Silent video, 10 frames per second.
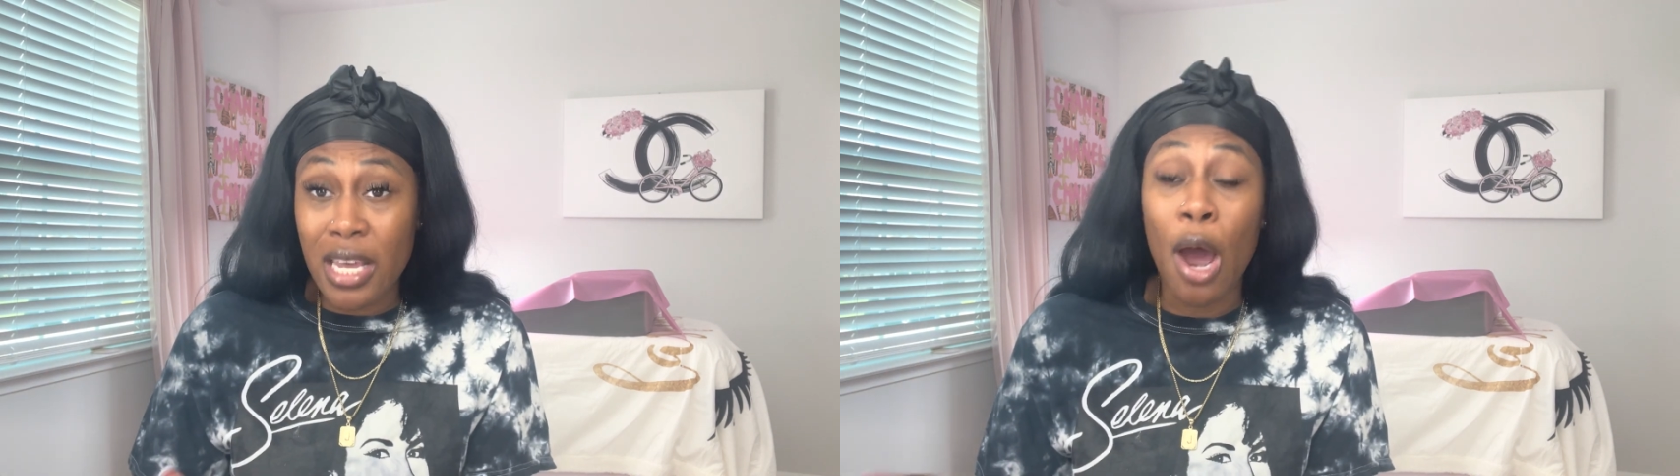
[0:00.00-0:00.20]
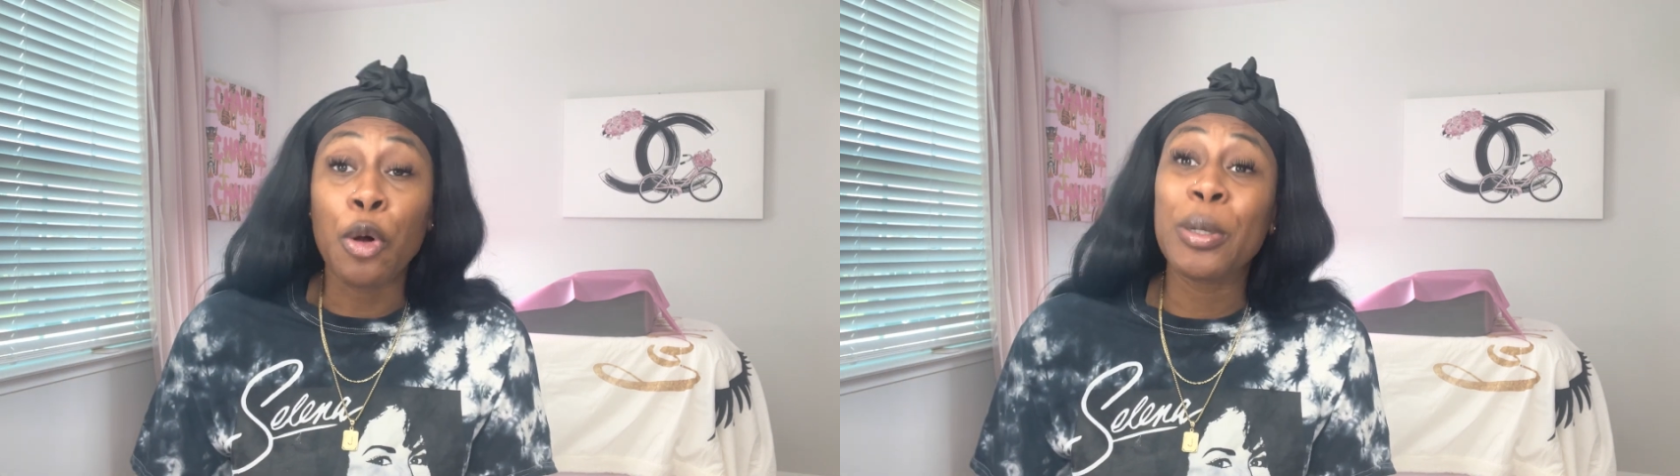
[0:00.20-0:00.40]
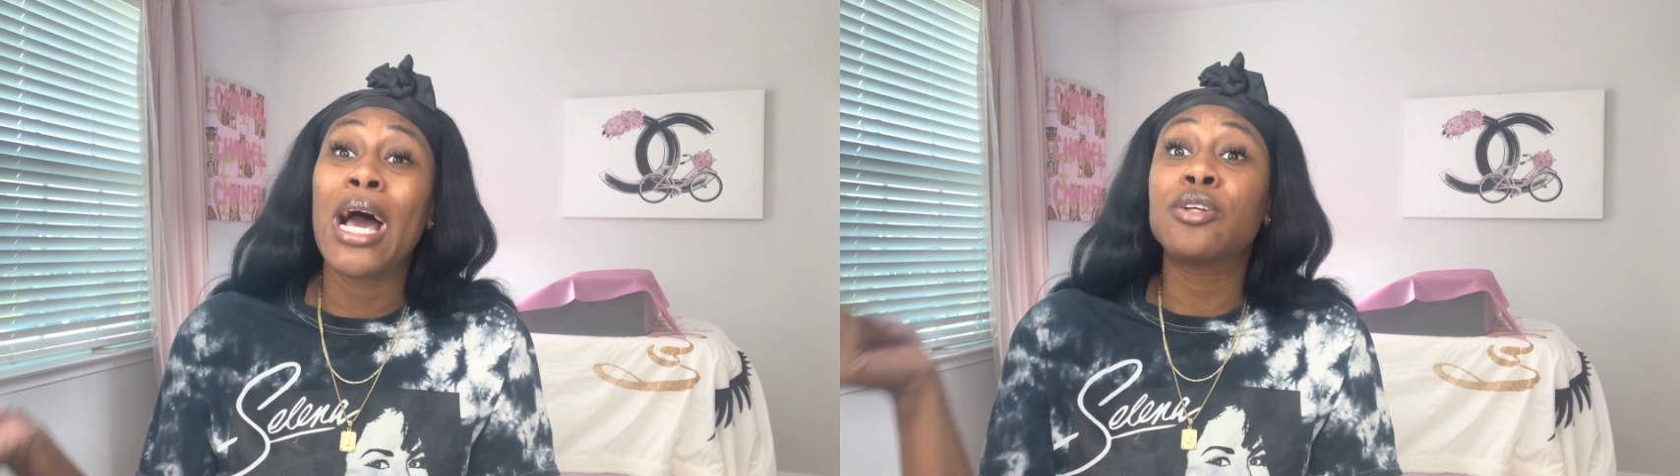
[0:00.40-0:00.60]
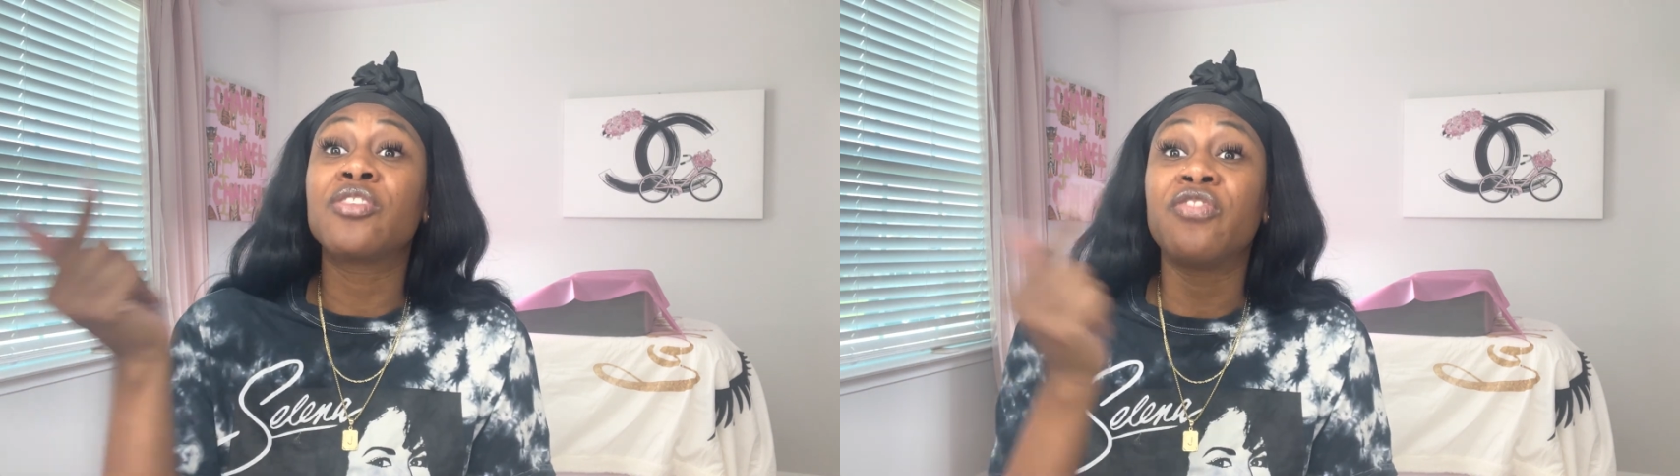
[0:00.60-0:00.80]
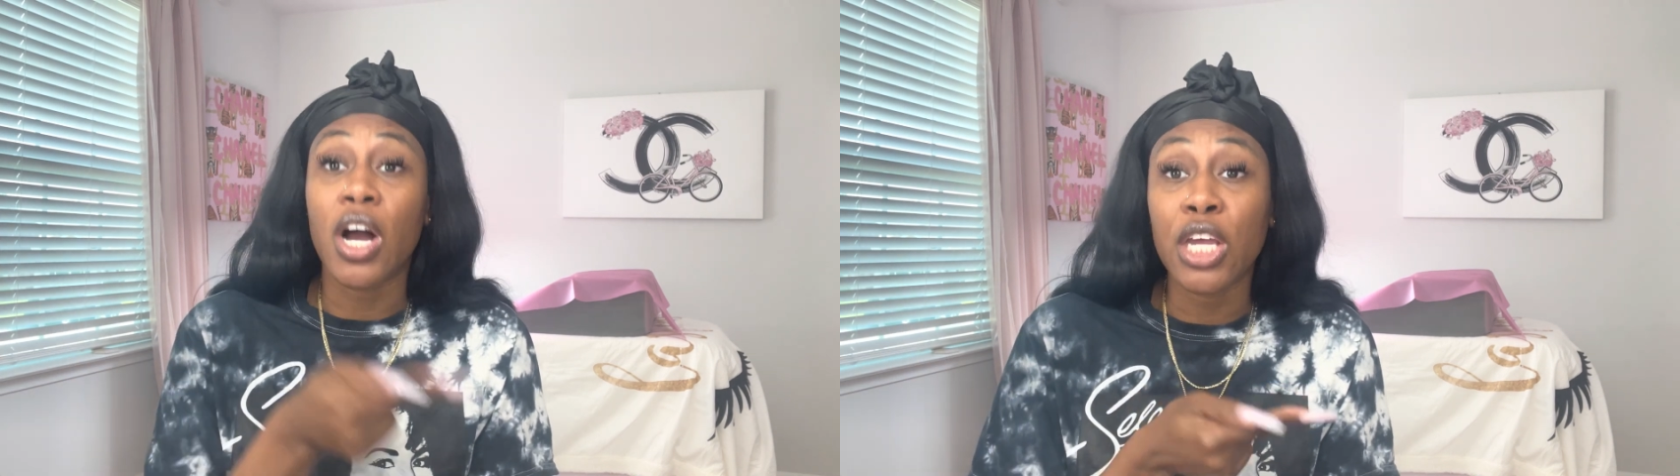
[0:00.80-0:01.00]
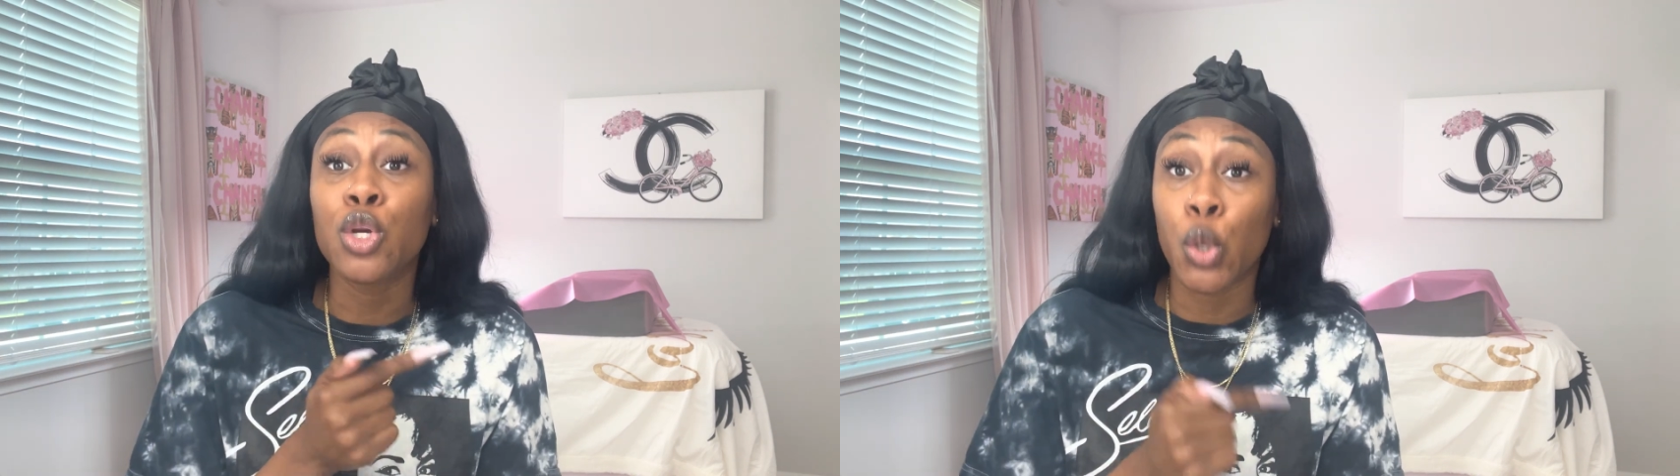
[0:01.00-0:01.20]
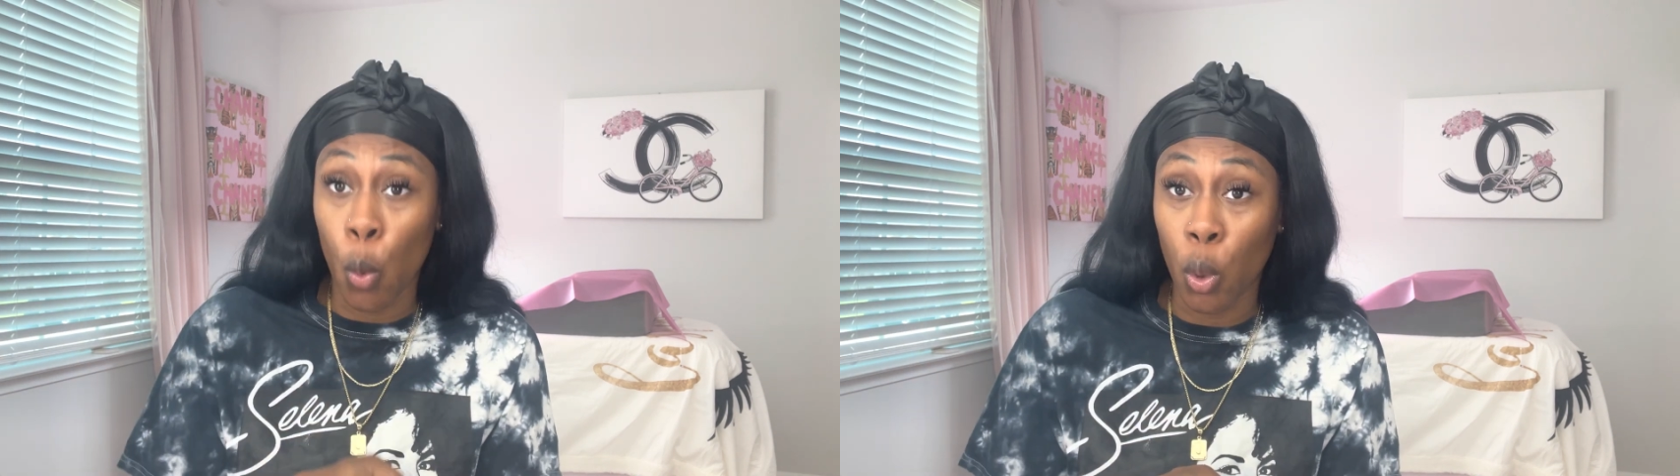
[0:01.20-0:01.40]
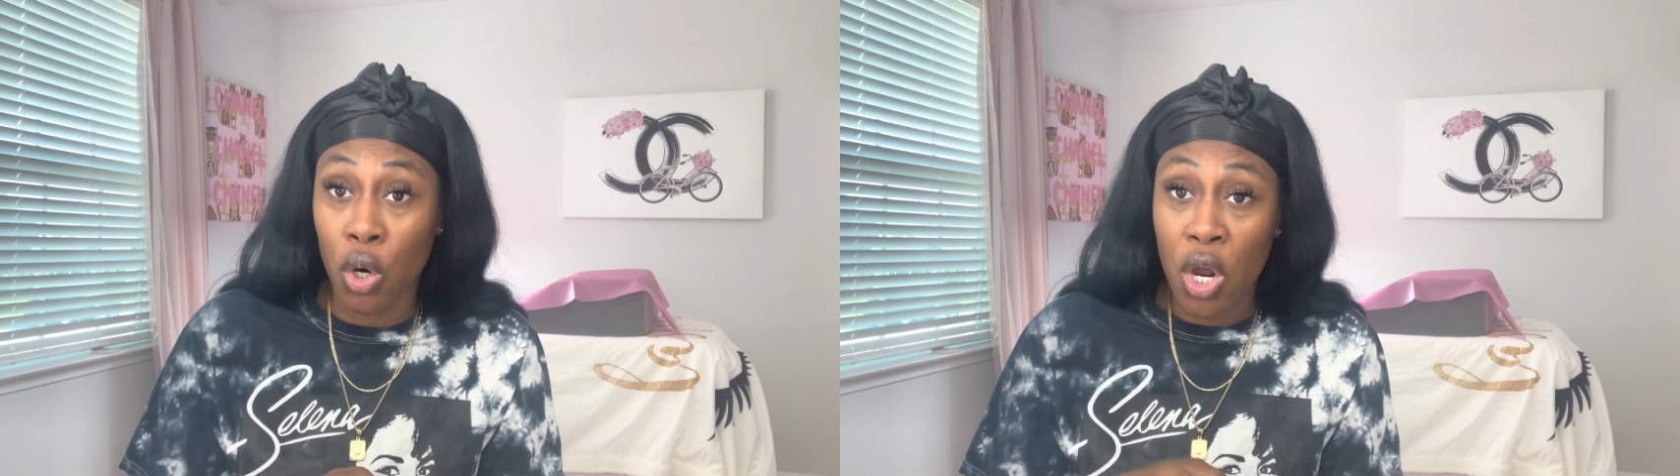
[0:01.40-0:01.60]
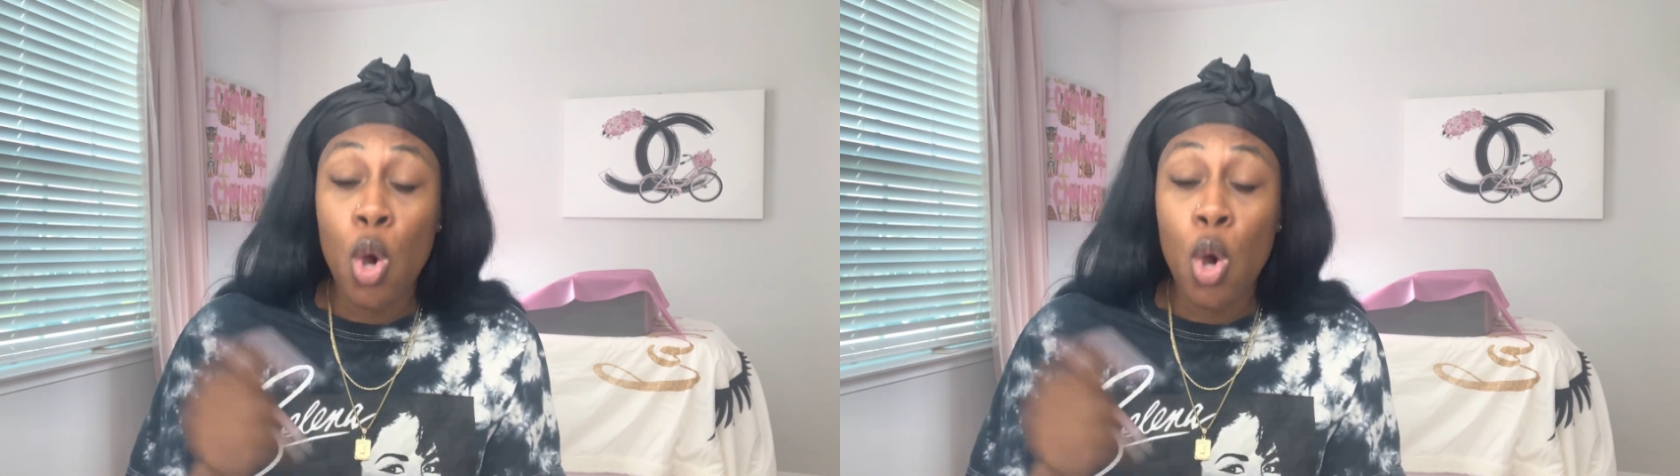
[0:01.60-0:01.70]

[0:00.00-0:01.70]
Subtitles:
and I would have been out the fucking door.